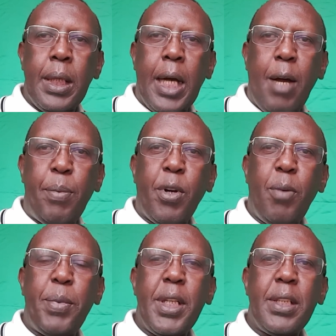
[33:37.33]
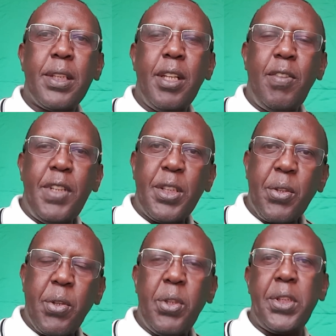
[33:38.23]
Appropriate
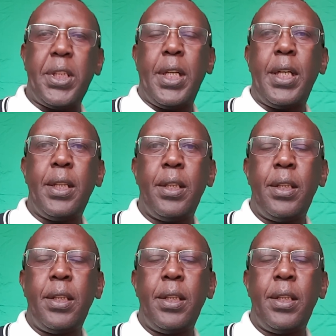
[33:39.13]
self-disclosure